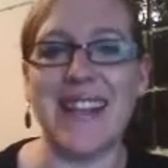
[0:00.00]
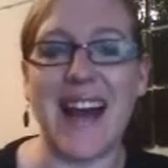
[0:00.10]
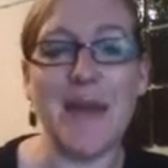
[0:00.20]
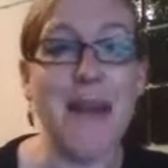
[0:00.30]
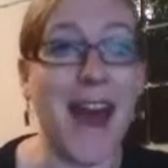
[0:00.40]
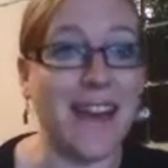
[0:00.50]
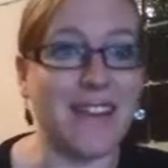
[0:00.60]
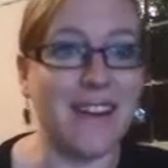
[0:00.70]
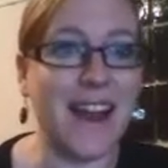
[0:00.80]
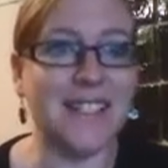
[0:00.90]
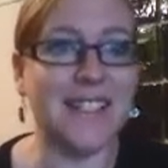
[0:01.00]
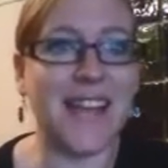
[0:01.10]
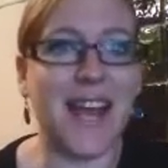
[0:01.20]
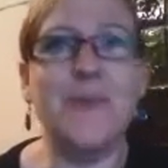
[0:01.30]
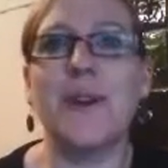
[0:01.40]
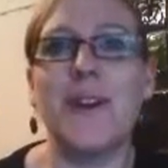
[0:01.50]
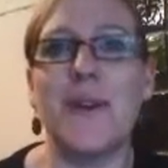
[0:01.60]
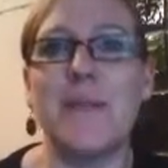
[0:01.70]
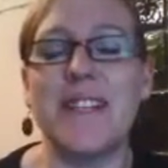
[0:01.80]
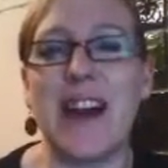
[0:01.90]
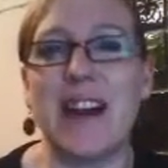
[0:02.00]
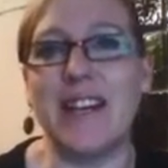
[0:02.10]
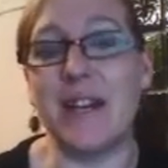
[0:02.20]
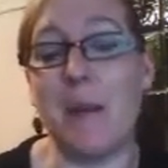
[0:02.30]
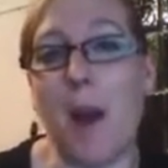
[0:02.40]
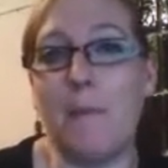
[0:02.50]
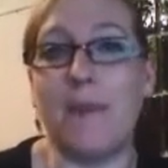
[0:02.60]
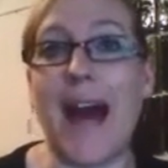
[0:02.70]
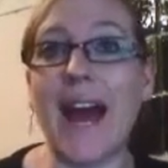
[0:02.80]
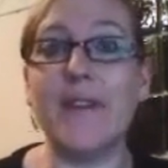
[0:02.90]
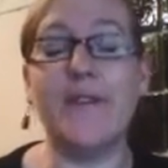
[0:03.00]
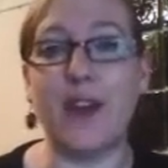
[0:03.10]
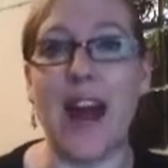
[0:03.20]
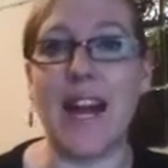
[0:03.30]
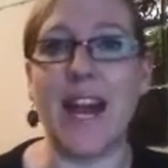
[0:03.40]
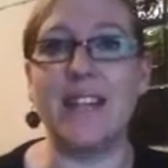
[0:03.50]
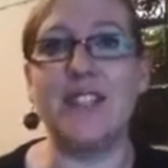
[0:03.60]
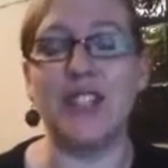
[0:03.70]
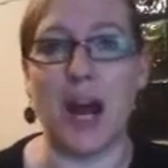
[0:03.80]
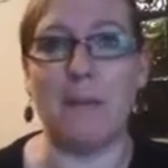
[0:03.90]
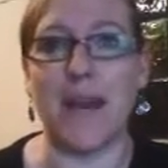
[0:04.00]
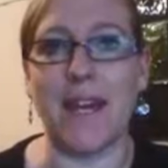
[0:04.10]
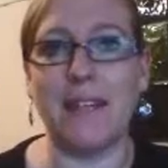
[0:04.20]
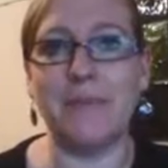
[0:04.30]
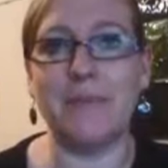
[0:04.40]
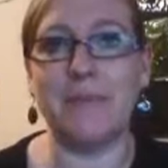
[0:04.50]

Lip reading: I'm Heather, and today we're going to be talking about Black Friday shopping.